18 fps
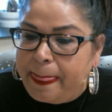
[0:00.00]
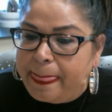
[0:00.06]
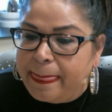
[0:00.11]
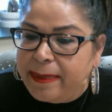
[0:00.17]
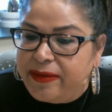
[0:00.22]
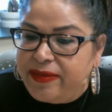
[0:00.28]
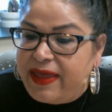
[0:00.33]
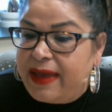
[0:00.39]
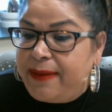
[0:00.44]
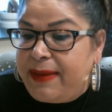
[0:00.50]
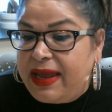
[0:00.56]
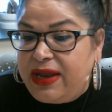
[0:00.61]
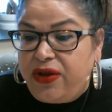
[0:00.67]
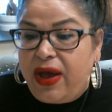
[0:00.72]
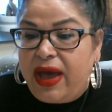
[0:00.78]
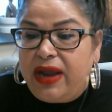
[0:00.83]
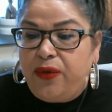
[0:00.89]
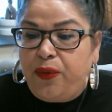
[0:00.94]
They may
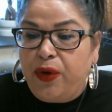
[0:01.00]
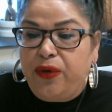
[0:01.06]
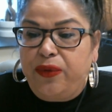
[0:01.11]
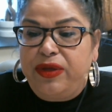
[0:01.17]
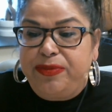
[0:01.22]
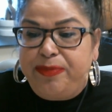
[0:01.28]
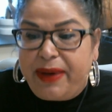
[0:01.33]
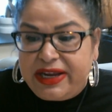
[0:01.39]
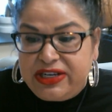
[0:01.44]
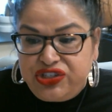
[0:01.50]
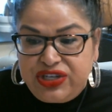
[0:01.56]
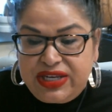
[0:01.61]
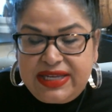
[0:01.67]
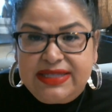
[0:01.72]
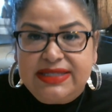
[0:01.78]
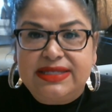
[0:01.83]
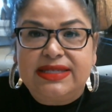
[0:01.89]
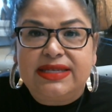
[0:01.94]
know how to work with
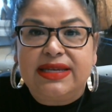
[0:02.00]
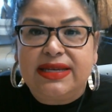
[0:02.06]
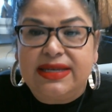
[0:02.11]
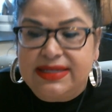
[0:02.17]
budgets,